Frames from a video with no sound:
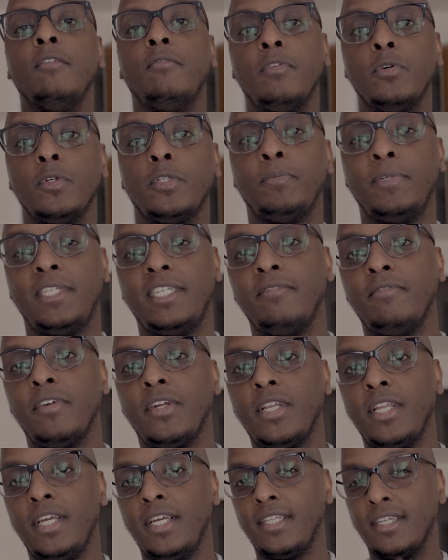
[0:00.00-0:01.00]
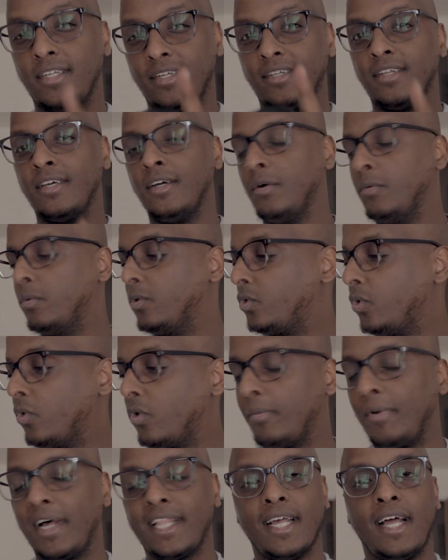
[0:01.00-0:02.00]
for specific needs, and we'll
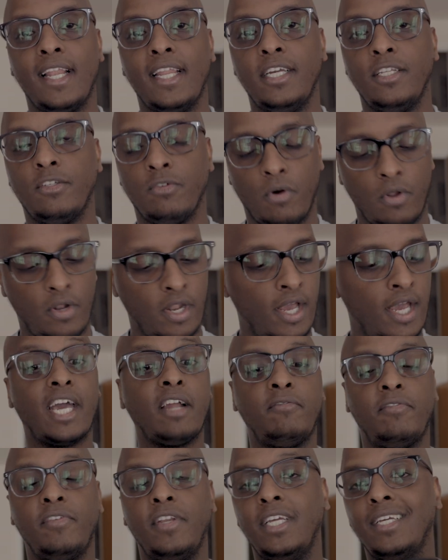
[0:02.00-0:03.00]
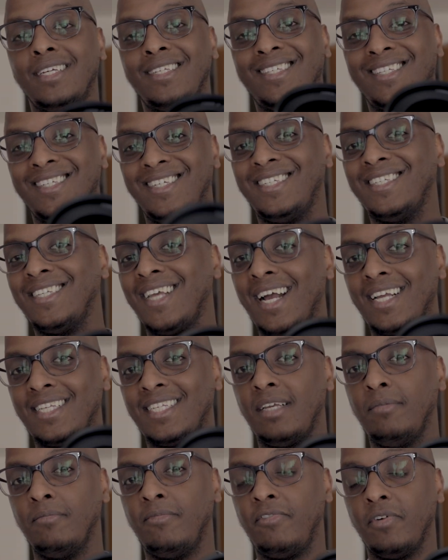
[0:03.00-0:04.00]
talk about that later on. Thankfully, it's the exact
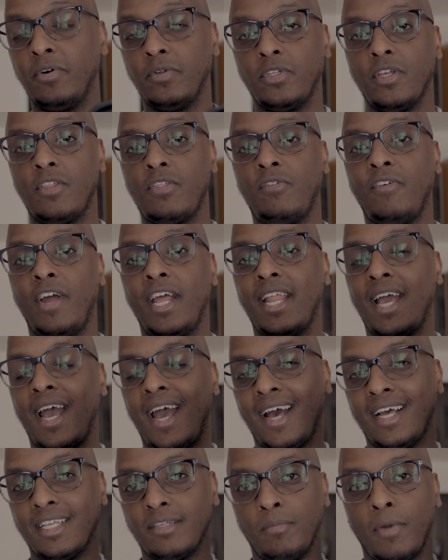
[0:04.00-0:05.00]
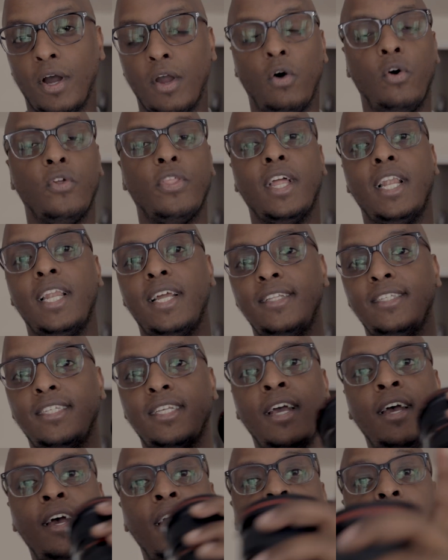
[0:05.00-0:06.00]
same filter thread as my other
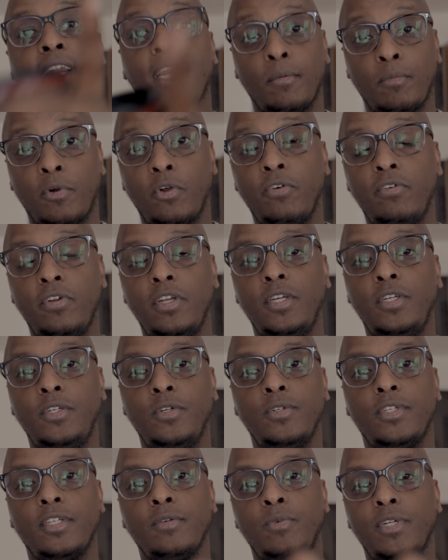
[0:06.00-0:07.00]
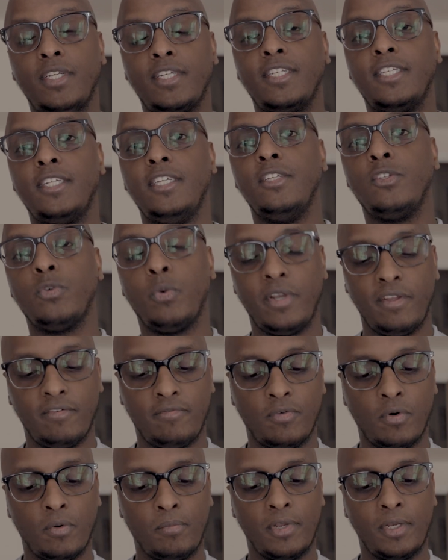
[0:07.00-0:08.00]
lens I'm currently using, which is the
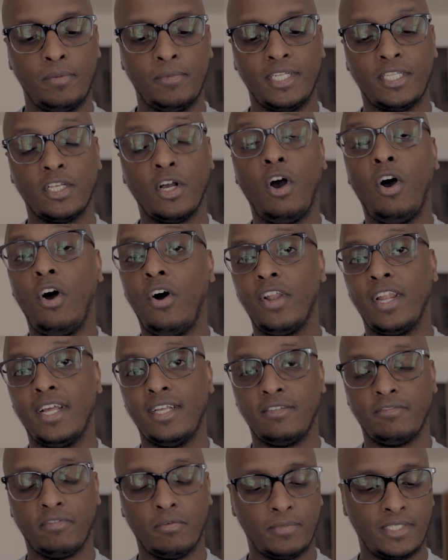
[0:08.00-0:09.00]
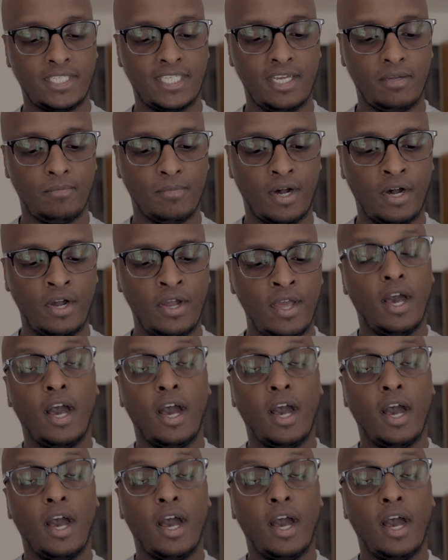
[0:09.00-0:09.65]
24mm art lens from Sigma,